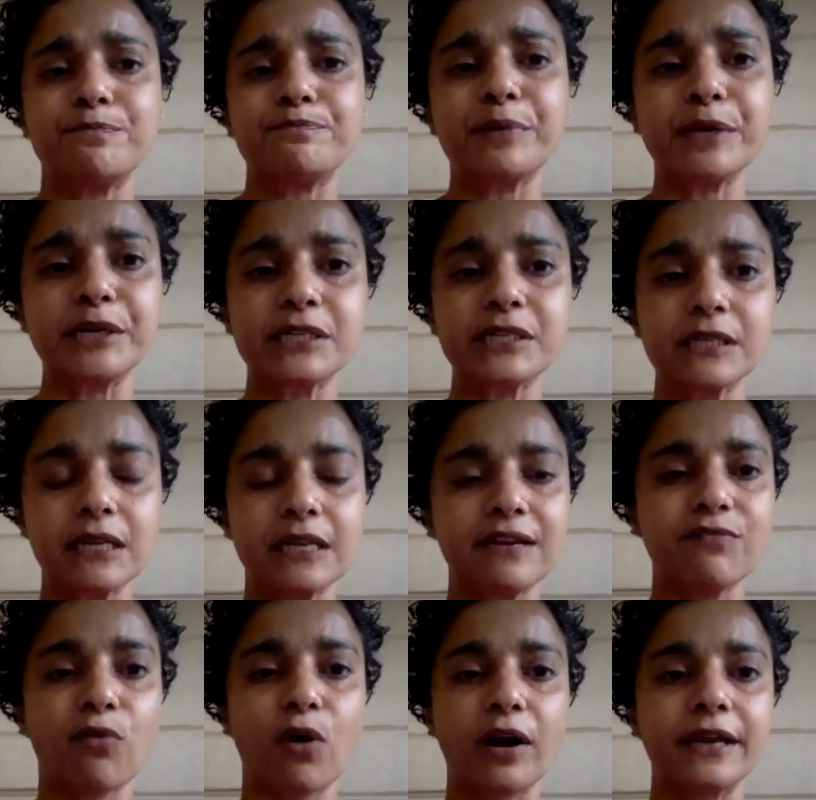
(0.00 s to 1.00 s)
personally
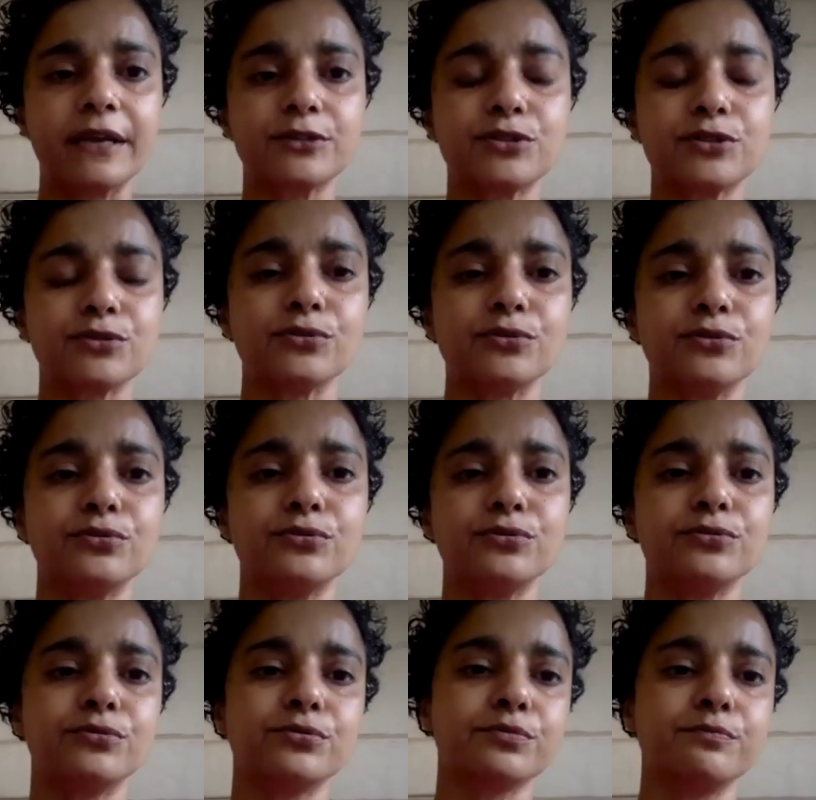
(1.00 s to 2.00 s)
wanting
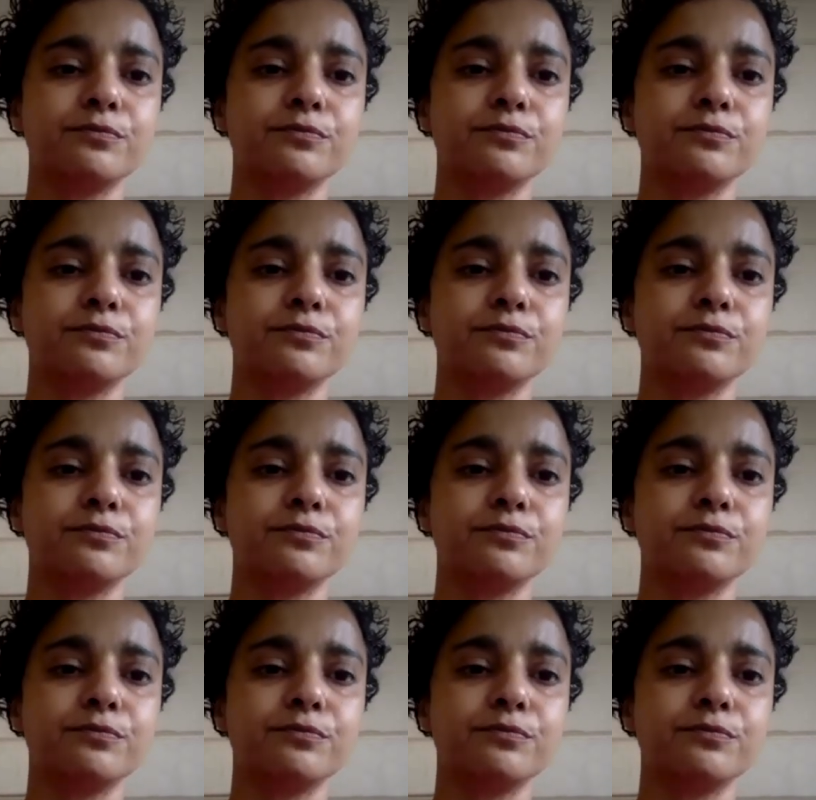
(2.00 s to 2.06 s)
to